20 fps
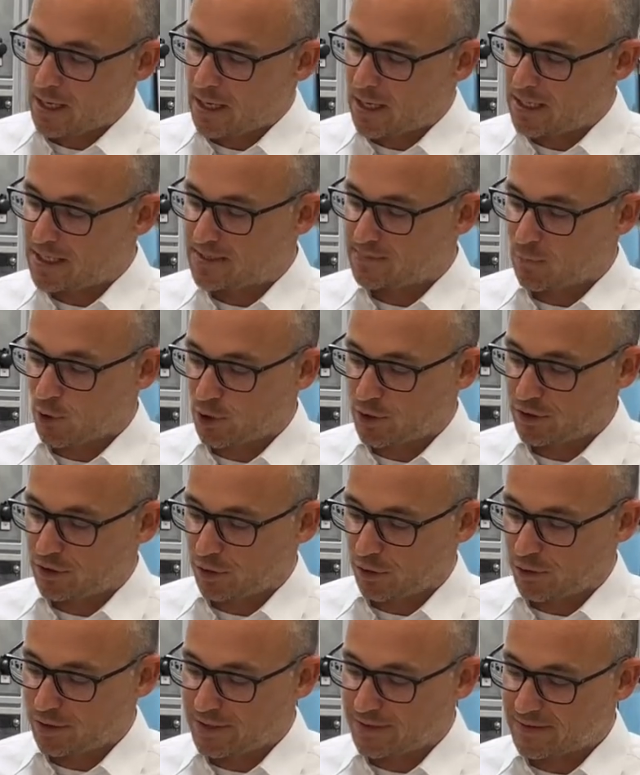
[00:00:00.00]
It's
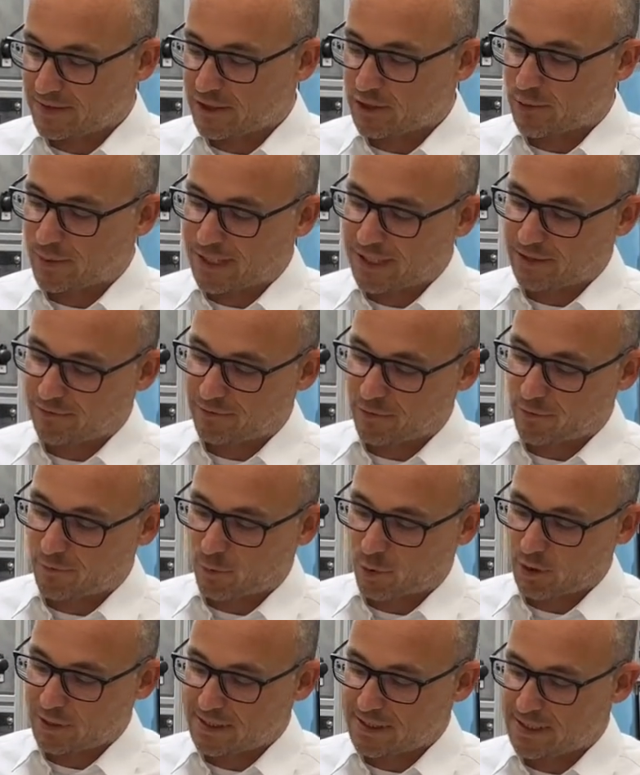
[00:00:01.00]
monitoring the 24
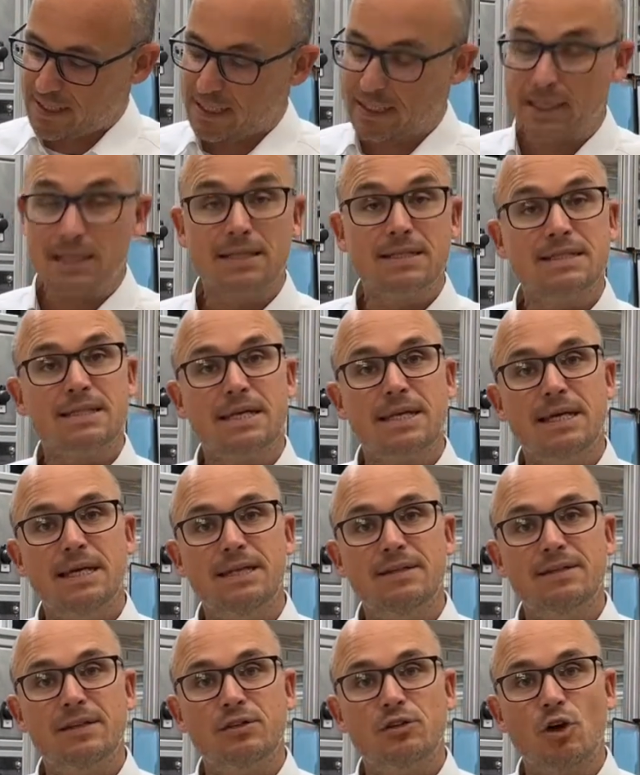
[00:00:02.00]
volt signals
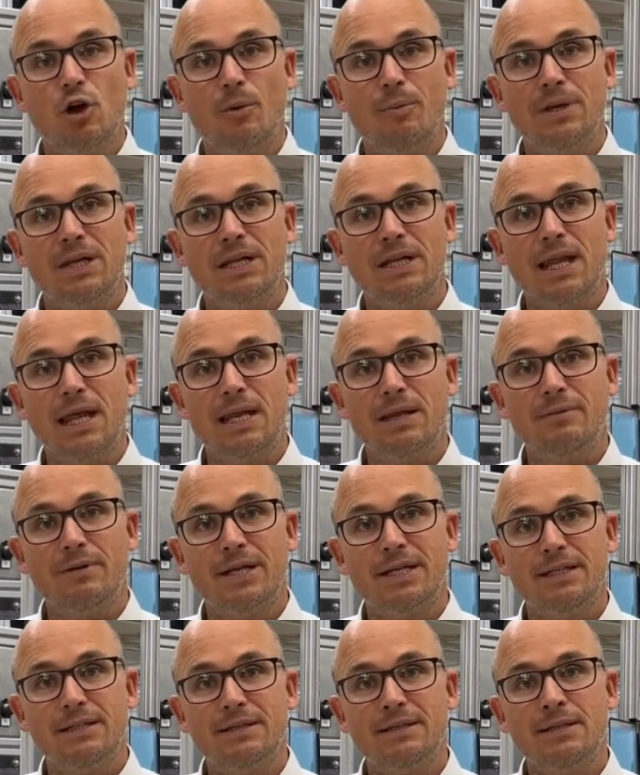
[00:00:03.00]
in the terminal
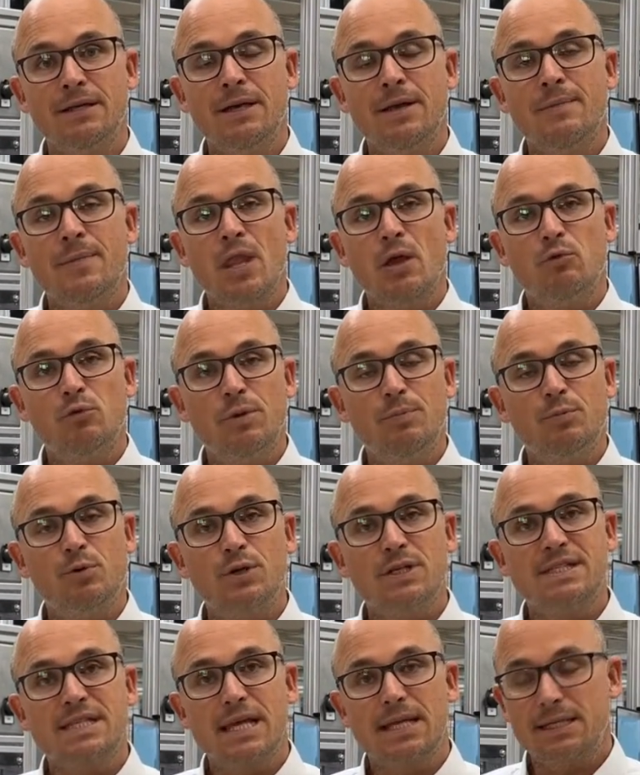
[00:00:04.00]
element,
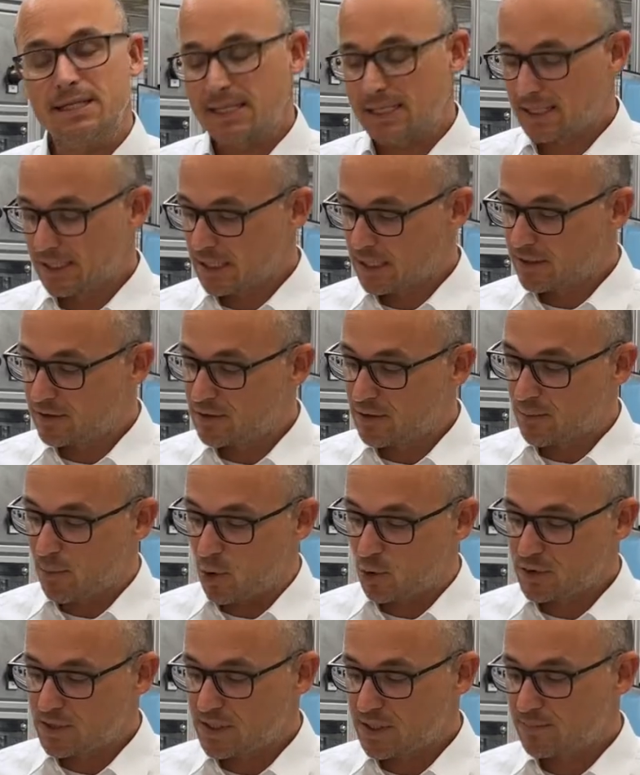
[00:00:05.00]
representing the
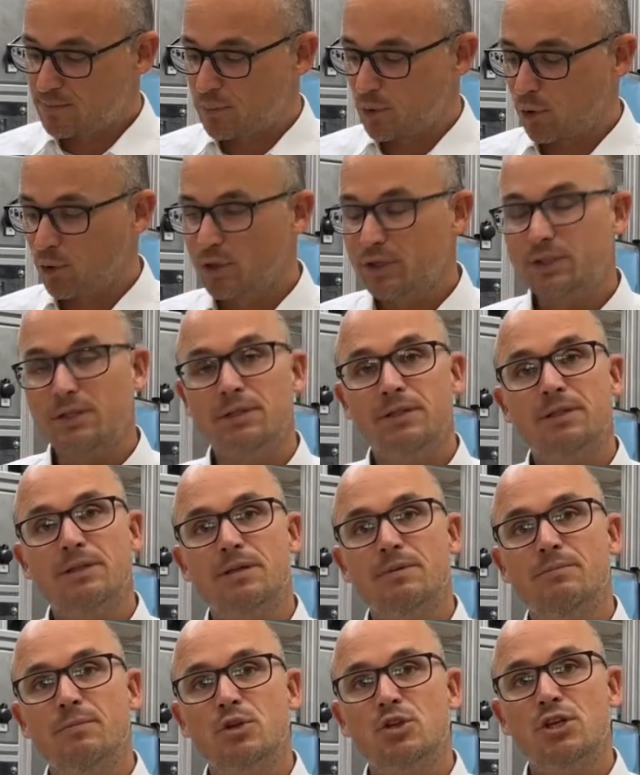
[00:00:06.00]
most important
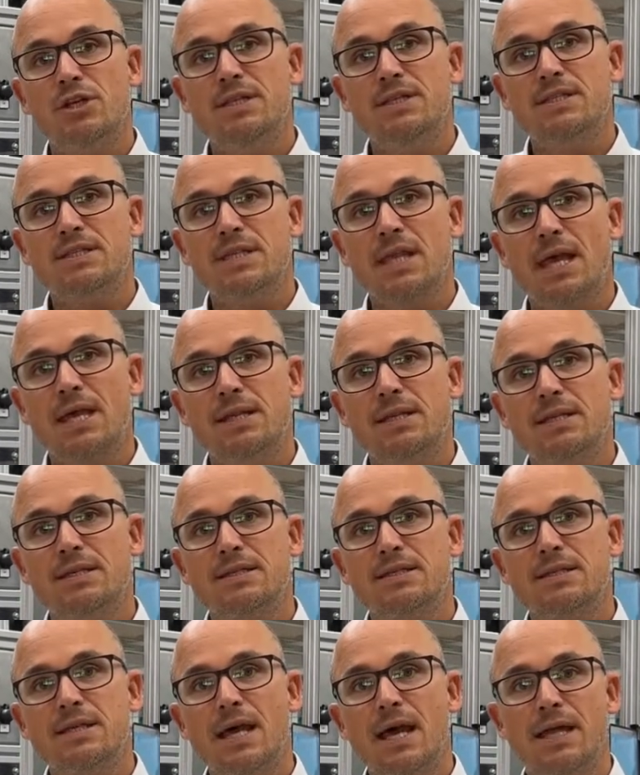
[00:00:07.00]
machine
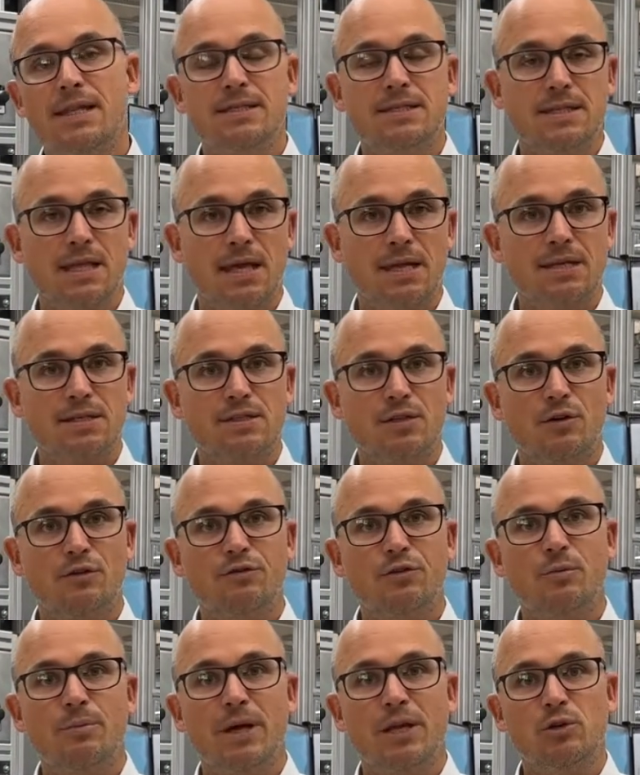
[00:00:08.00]
status and status of
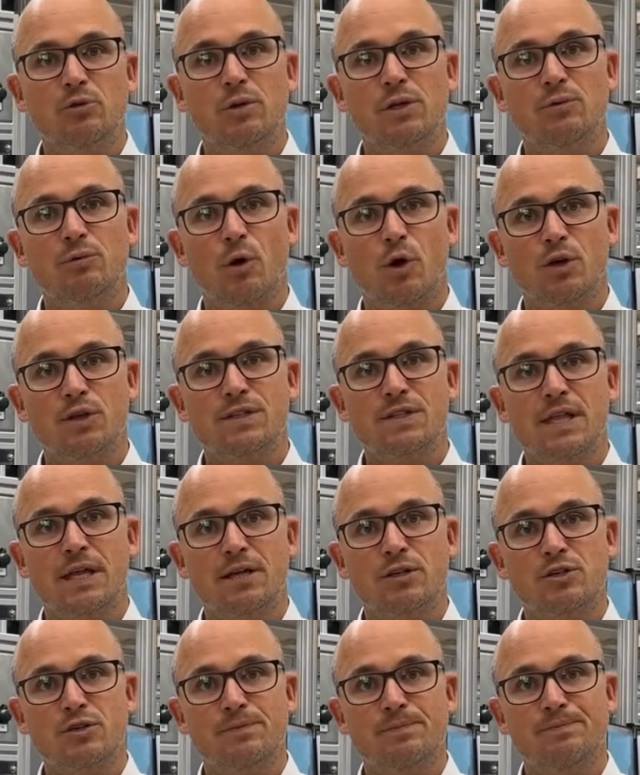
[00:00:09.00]
your manual
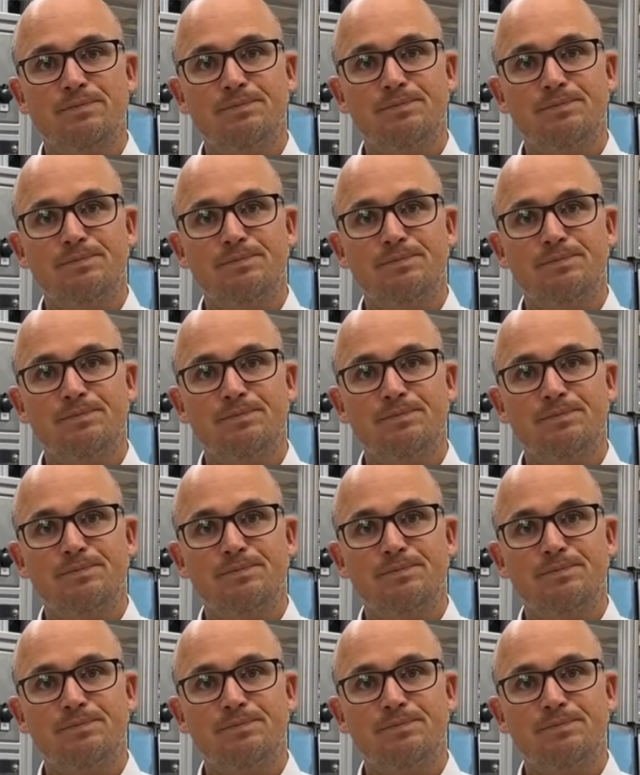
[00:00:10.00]
workstation.